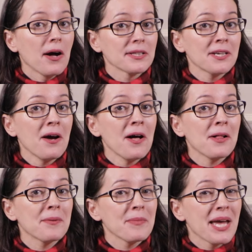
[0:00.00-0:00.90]
All in
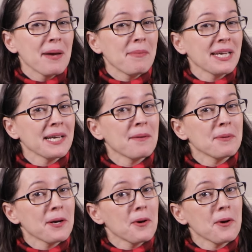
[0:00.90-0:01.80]
all, picking
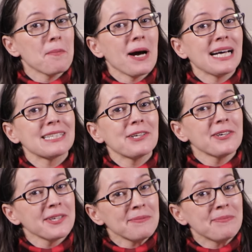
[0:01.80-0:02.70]
up a cocoa pod
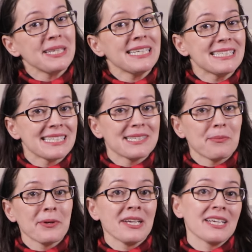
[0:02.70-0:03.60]
could be a
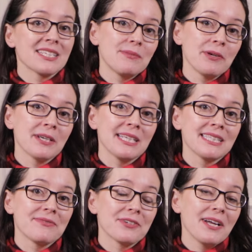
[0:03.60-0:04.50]
disappointing
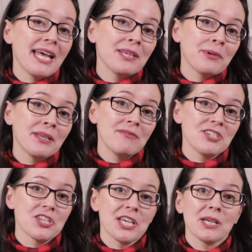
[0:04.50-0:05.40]
experience for anyone
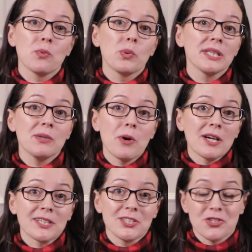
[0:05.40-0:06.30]
envisioning Willy
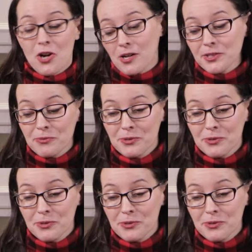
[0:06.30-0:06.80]
Wonka's chocolate